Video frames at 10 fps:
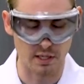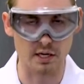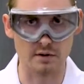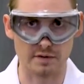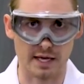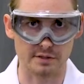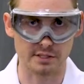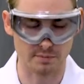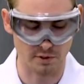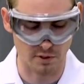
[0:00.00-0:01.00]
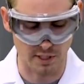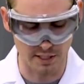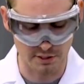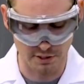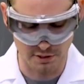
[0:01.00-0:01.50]
of calcium
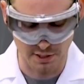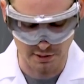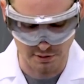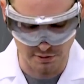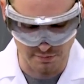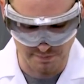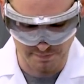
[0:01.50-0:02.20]
chloride to your test tube.